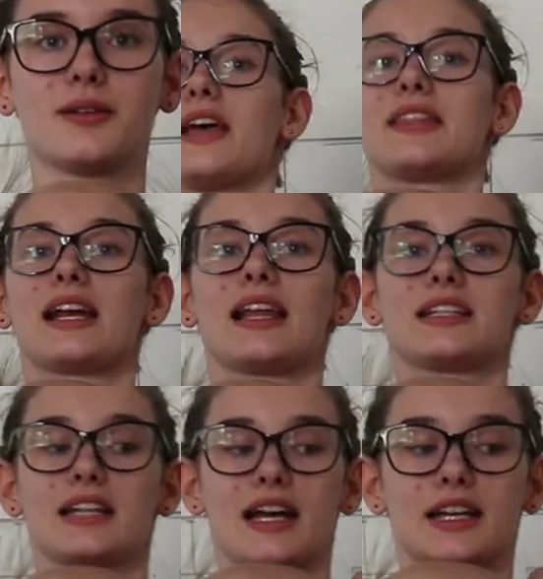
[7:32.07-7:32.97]
And then I
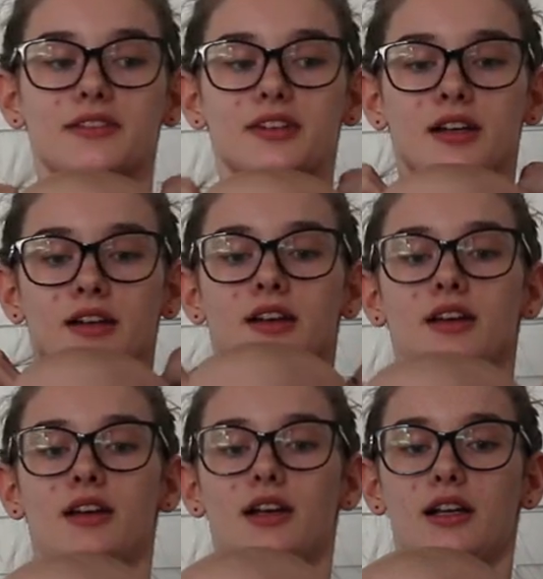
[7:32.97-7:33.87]
like to kind of
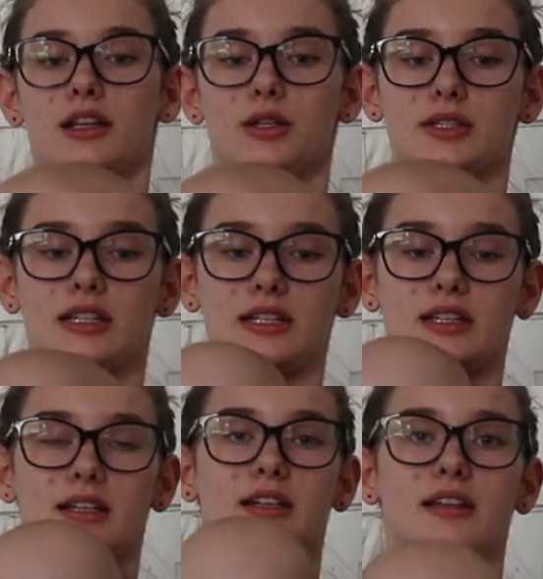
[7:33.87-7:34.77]
loosen